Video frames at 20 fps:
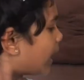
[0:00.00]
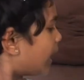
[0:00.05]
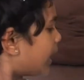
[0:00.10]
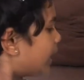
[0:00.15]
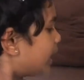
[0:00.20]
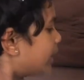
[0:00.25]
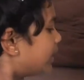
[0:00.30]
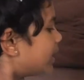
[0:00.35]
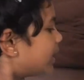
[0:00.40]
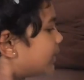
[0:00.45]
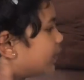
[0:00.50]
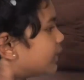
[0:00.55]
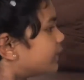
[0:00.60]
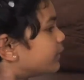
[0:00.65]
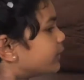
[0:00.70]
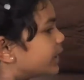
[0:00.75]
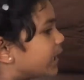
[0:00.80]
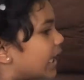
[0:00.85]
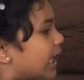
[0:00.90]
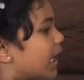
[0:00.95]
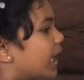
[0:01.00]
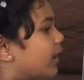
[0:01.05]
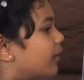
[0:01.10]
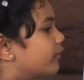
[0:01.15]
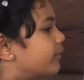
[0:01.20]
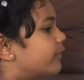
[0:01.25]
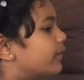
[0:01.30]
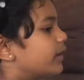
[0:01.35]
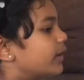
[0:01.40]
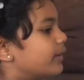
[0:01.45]
Here we
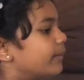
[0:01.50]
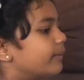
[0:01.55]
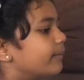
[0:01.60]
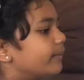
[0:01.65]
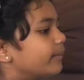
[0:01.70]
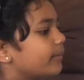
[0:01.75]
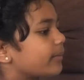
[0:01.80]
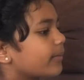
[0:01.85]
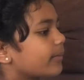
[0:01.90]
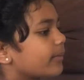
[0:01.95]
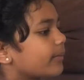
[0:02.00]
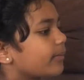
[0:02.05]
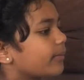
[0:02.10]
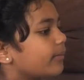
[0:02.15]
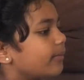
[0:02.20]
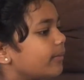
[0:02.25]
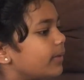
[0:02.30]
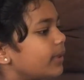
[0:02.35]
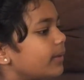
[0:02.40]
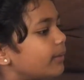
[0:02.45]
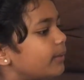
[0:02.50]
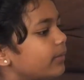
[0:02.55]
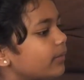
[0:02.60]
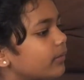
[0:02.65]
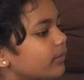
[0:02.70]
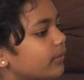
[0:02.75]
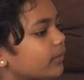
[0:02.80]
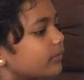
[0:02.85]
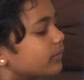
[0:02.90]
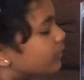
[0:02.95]
have
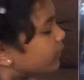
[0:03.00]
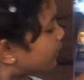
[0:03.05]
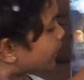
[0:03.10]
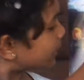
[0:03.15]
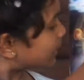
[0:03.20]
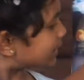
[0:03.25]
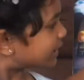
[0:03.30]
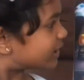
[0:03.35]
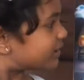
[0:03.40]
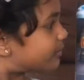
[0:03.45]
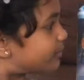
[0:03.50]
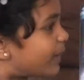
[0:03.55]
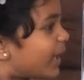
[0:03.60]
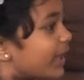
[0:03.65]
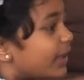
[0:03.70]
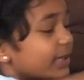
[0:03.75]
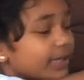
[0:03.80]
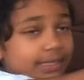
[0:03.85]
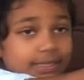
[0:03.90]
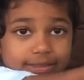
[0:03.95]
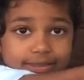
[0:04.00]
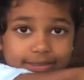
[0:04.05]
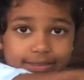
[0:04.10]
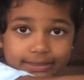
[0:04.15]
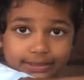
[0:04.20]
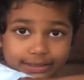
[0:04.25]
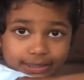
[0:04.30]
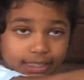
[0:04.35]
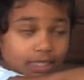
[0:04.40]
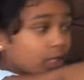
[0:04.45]
people doing the
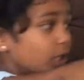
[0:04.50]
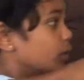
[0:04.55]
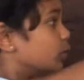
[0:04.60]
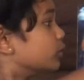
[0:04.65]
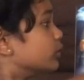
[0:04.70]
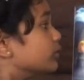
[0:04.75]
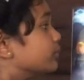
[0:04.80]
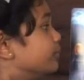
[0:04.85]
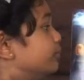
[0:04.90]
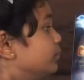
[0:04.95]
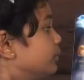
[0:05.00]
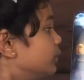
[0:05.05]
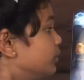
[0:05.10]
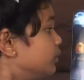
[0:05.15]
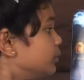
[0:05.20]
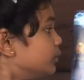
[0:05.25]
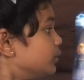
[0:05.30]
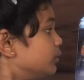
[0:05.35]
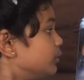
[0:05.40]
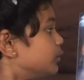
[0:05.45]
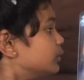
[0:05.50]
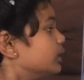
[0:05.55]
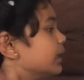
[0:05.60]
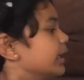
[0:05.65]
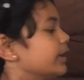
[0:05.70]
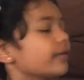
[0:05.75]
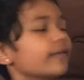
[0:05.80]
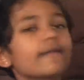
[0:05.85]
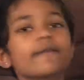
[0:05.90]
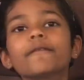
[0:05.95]
spells with blue
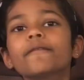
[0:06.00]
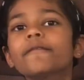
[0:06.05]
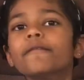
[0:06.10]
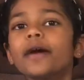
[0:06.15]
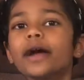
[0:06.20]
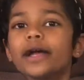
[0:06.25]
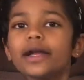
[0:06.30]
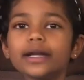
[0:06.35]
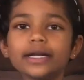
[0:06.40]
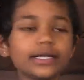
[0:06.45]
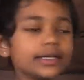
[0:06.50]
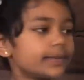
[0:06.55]
and fire.